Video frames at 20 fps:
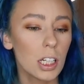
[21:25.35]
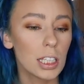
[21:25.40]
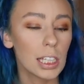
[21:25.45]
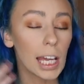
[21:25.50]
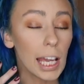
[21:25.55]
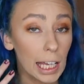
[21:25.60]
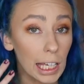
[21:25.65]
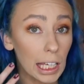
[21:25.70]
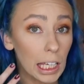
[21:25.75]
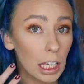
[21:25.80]

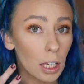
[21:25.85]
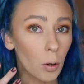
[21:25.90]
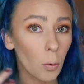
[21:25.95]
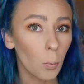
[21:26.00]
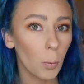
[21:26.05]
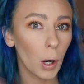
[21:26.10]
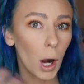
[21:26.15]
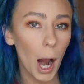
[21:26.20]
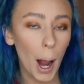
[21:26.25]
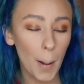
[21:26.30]
cakey
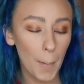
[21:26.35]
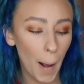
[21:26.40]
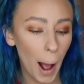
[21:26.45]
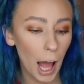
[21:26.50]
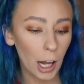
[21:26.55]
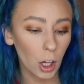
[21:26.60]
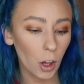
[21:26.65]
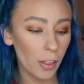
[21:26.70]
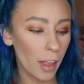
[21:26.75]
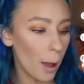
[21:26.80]
where I
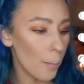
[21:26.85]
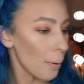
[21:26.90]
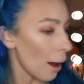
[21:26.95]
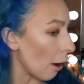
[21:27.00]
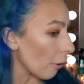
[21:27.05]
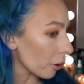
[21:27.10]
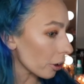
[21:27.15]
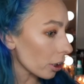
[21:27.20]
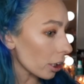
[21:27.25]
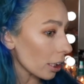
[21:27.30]
had all that
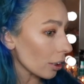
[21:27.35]
powder.